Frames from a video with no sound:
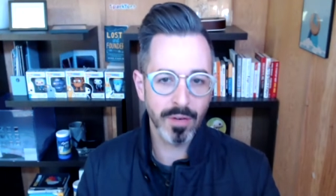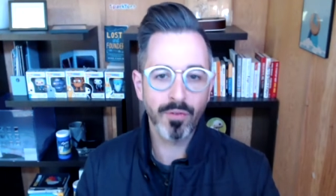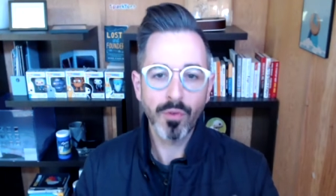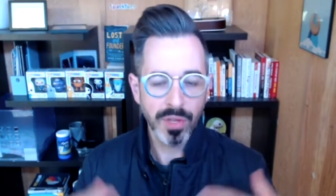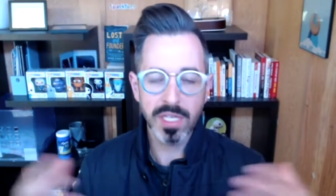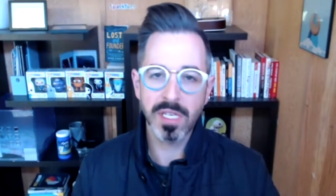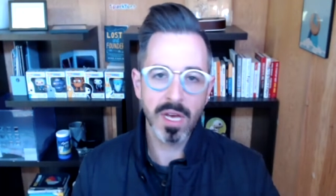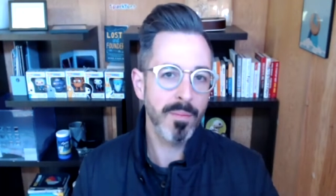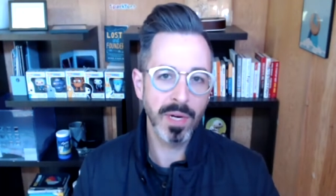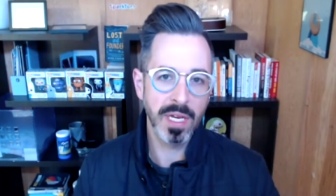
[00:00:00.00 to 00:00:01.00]
for these
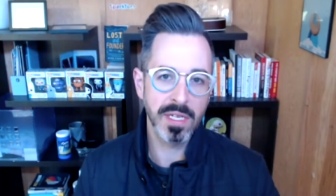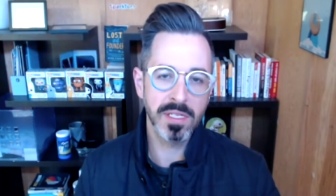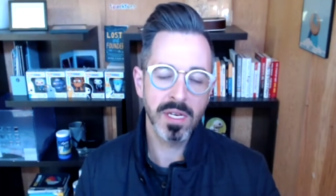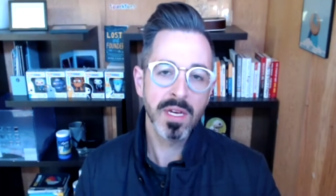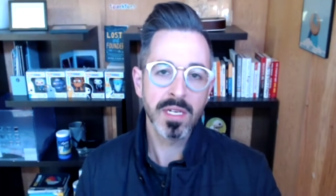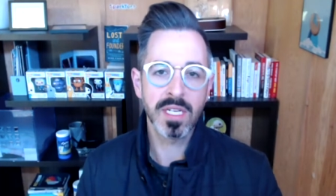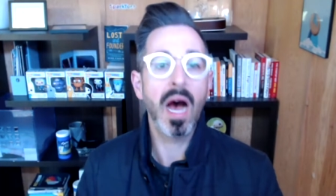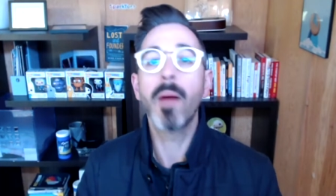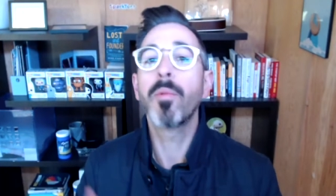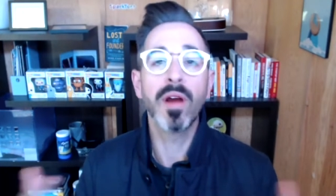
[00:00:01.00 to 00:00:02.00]
companies to
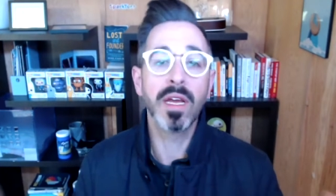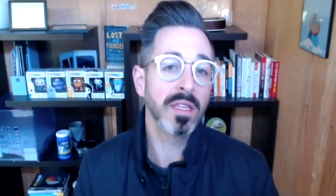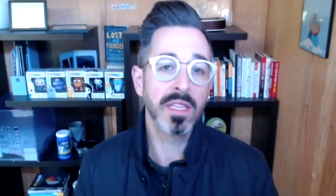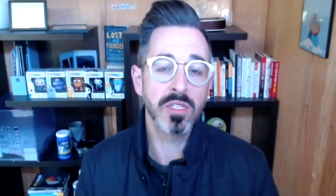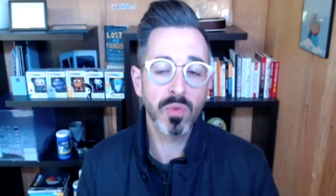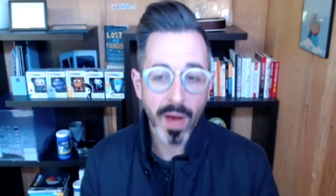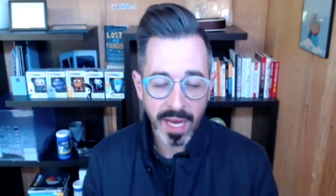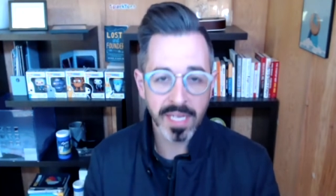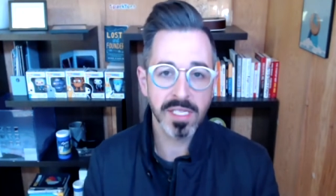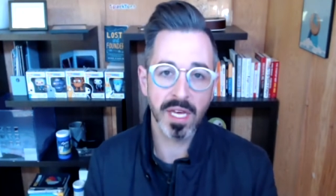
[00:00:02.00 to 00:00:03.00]
operate in these
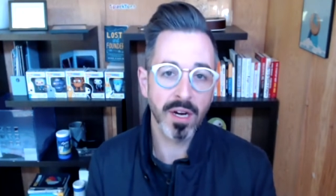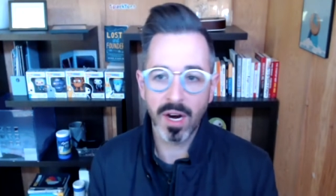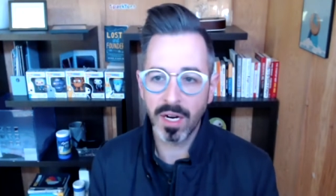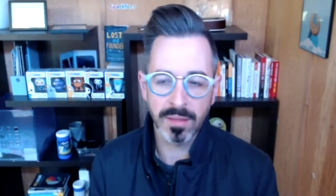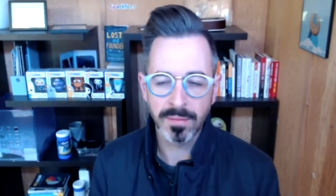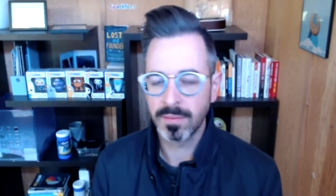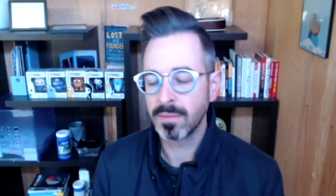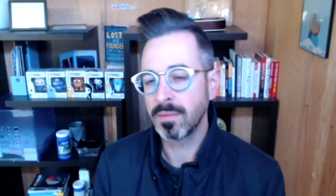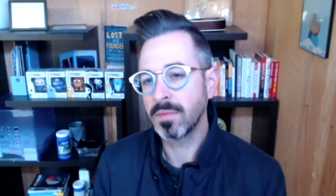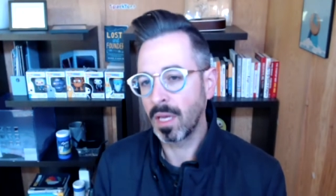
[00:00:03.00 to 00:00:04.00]
ways that are
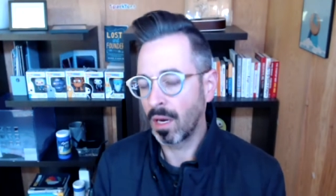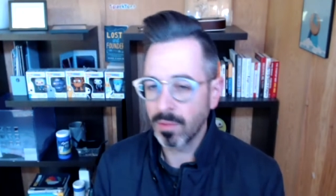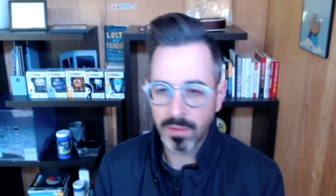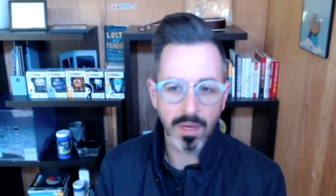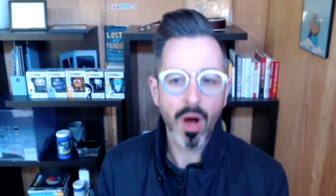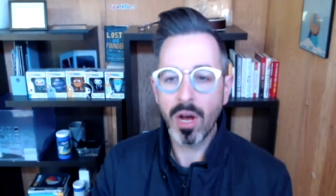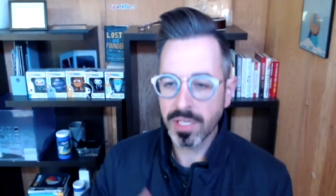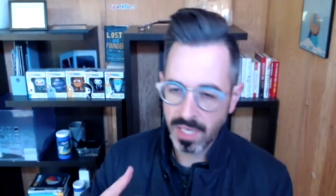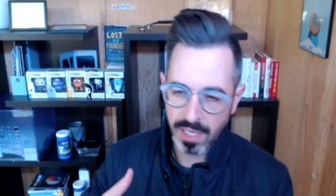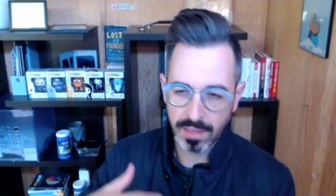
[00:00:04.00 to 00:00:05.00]
you know
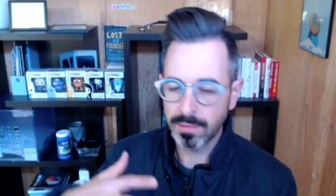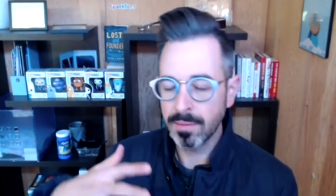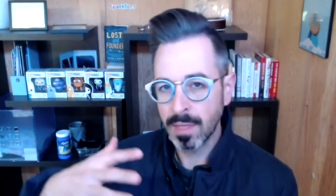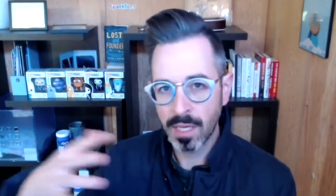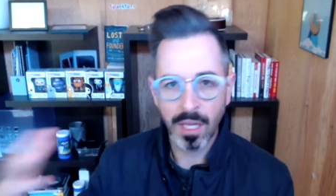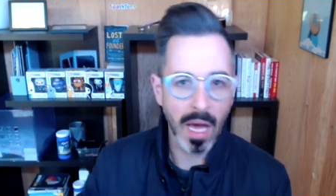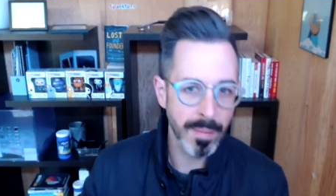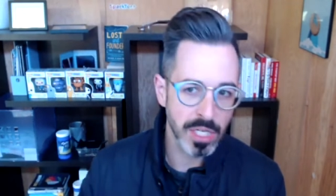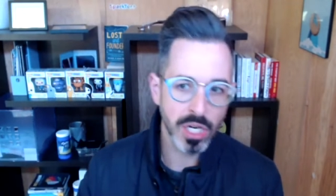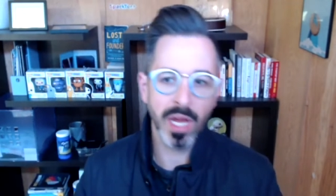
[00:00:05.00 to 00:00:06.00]
causing
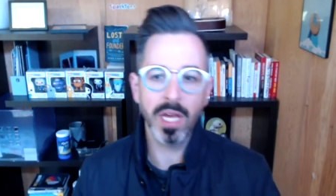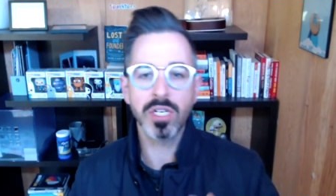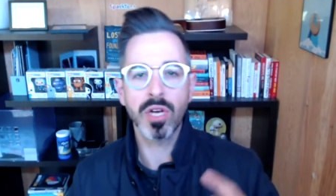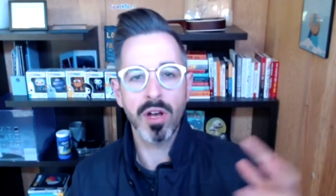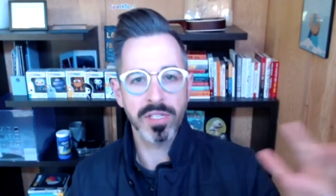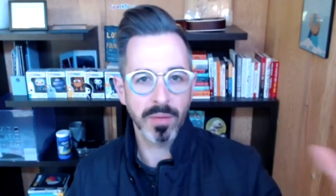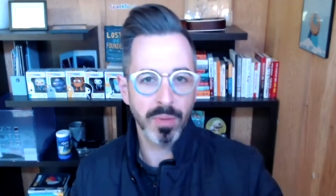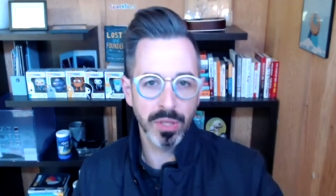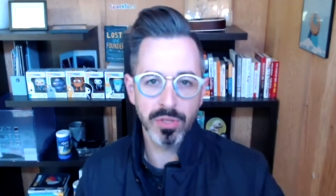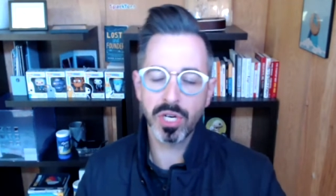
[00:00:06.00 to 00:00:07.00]
climate change causing
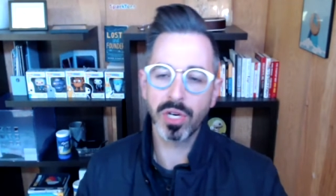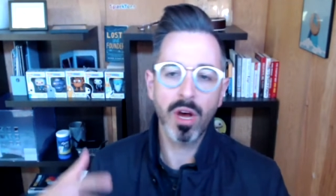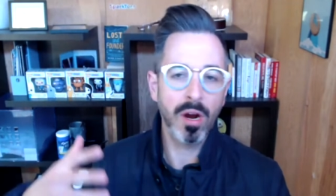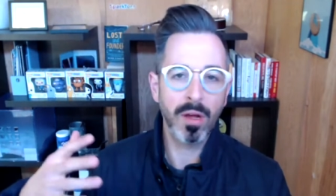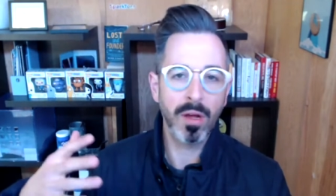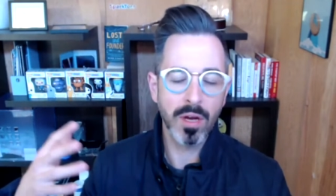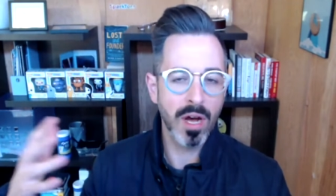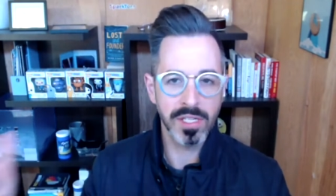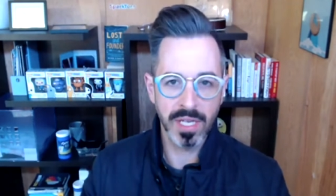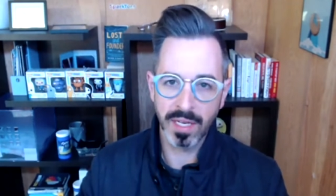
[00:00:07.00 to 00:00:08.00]
pollution car-
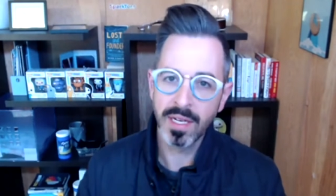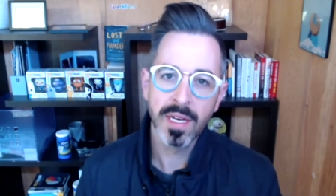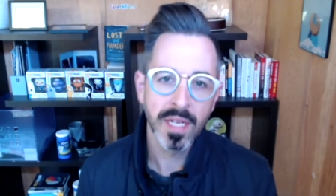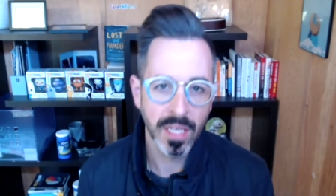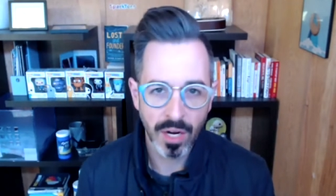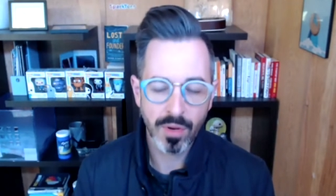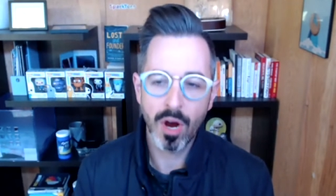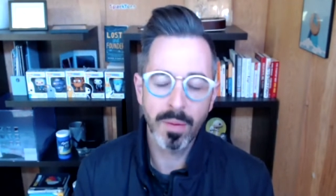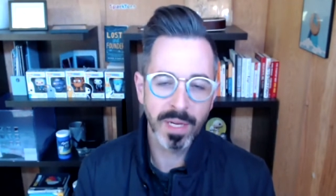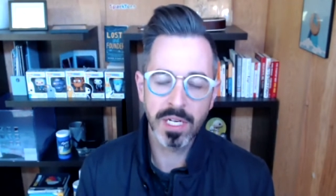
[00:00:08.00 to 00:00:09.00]
causing you know
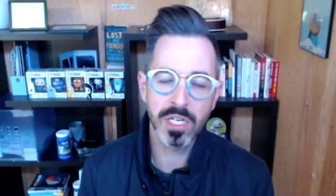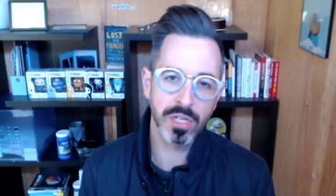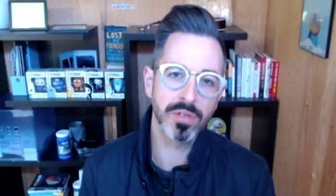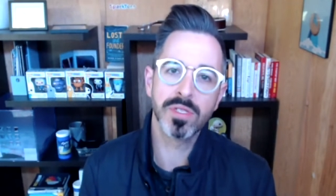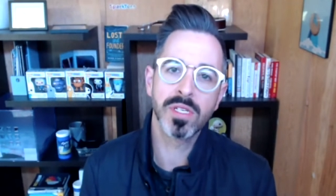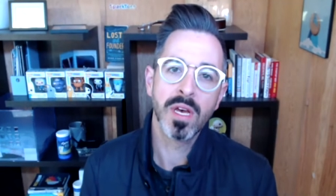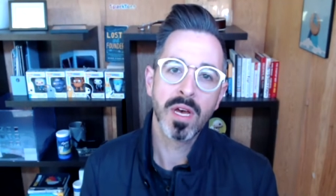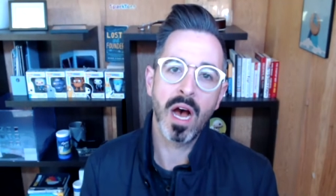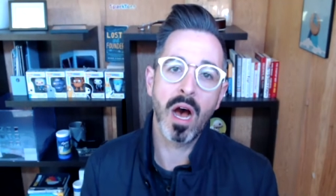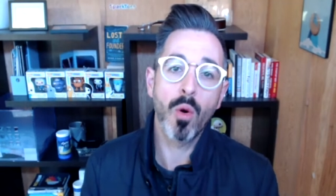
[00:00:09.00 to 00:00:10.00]
carbon issues
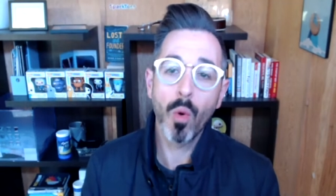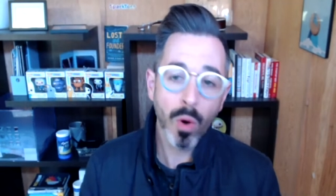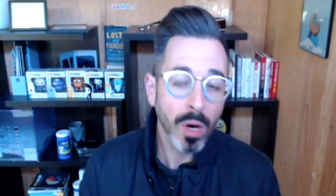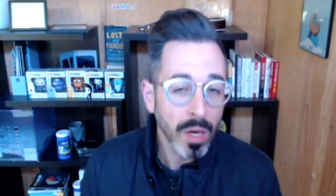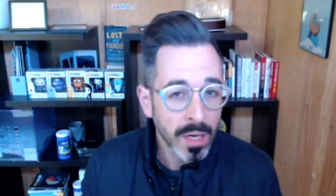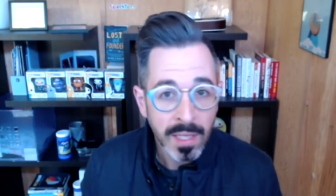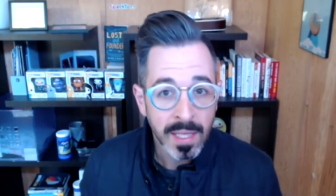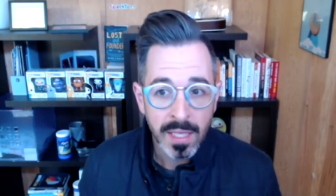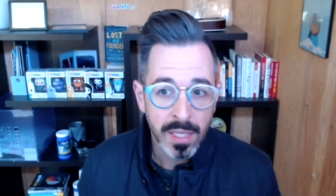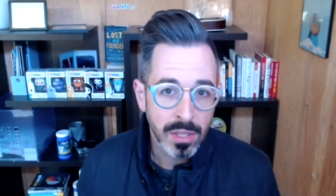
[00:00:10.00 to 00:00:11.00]
uh, or
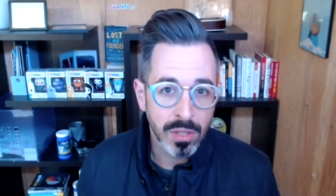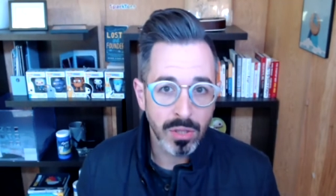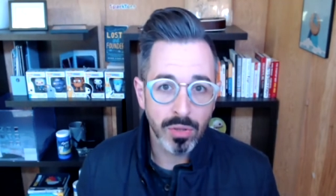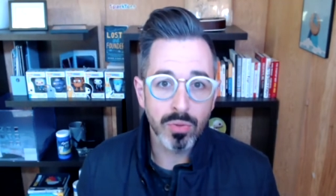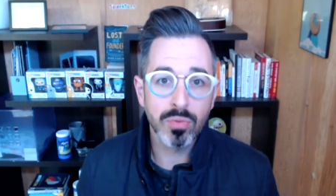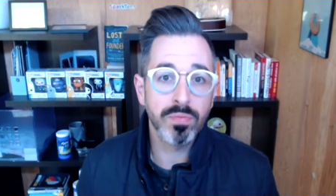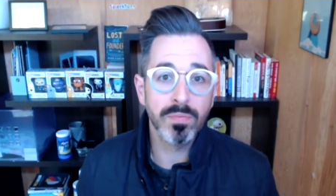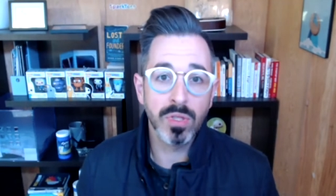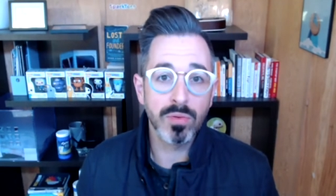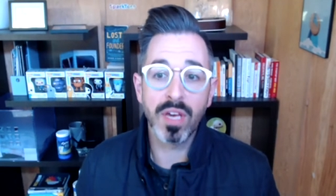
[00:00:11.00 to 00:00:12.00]
you
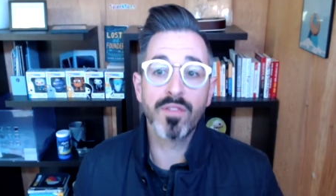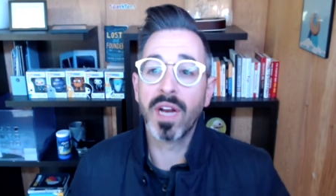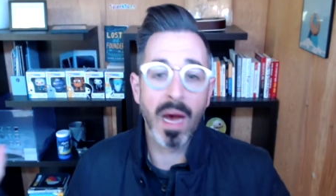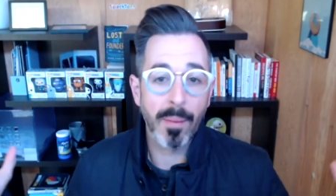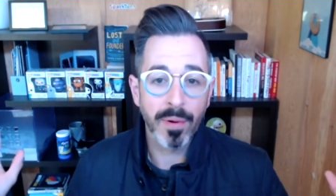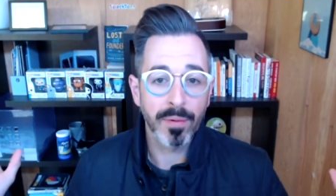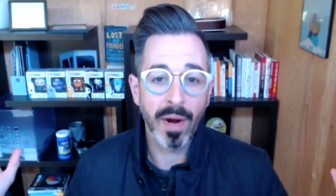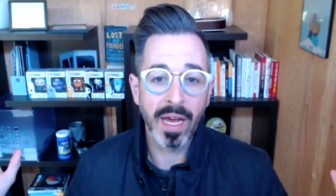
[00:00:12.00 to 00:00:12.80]
you give it up, right?